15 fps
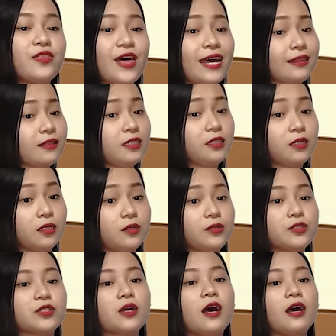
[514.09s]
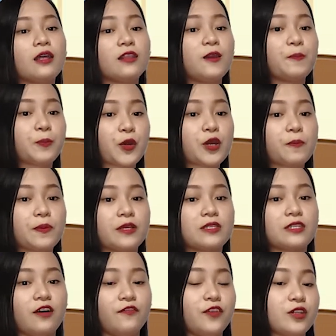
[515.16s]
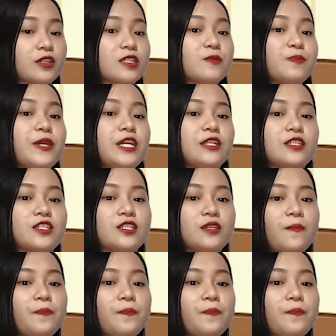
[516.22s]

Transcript: that includes the purpose of your speech,